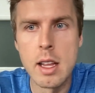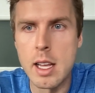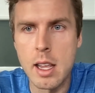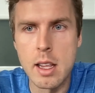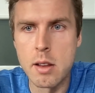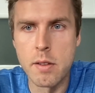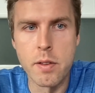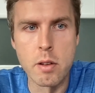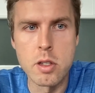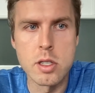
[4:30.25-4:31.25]
Like
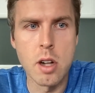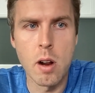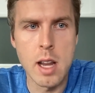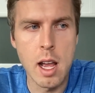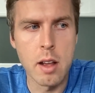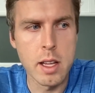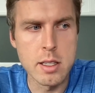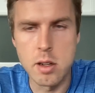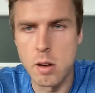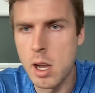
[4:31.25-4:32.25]
if you're just starting out,
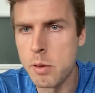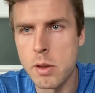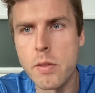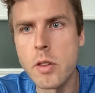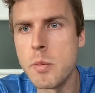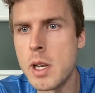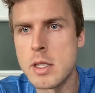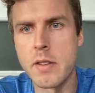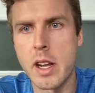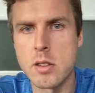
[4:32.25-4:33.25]
like start out with a few
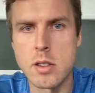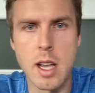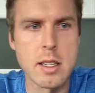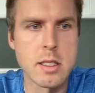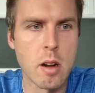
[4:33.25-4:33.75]
minutes of exercise,